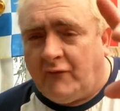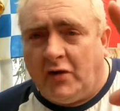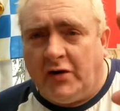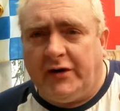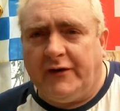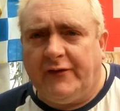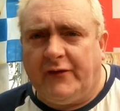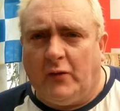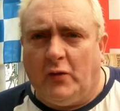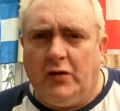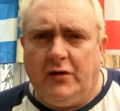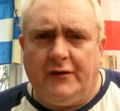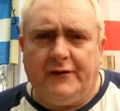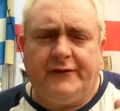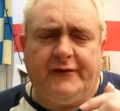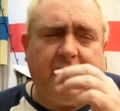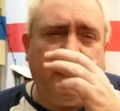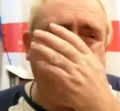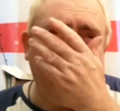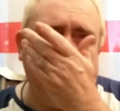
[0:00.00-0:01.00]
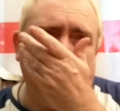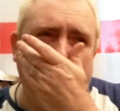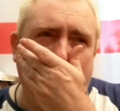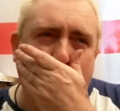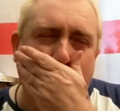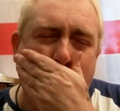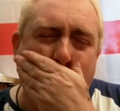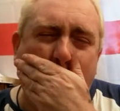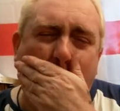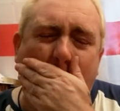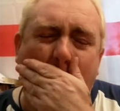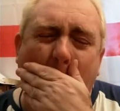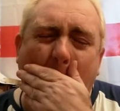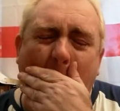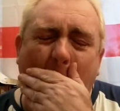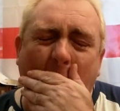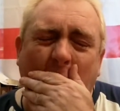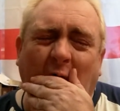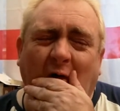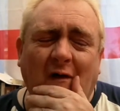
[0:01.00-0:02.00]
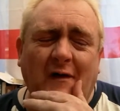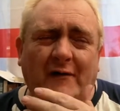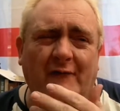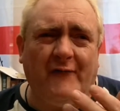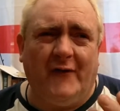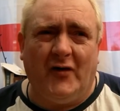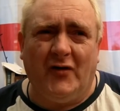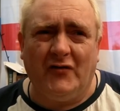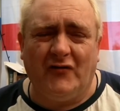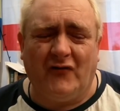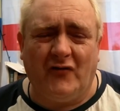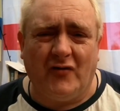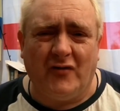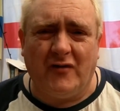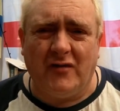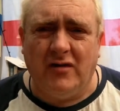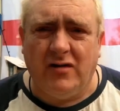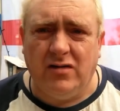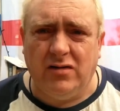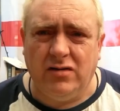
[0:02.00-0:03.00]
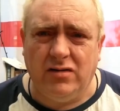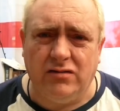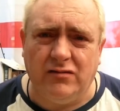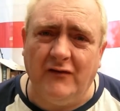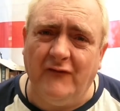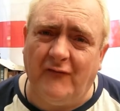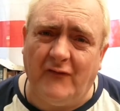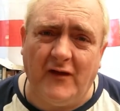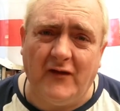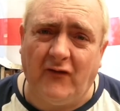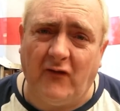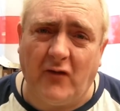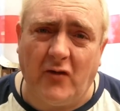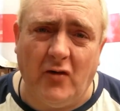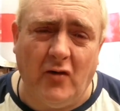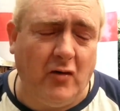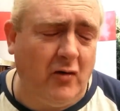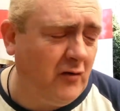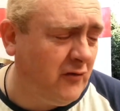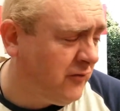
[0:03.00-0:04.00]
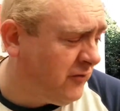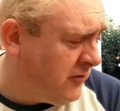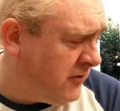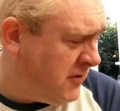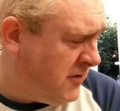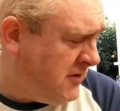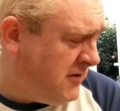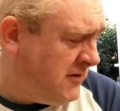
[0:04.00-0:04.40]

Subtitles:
gone into work today for a fork truck refresher course.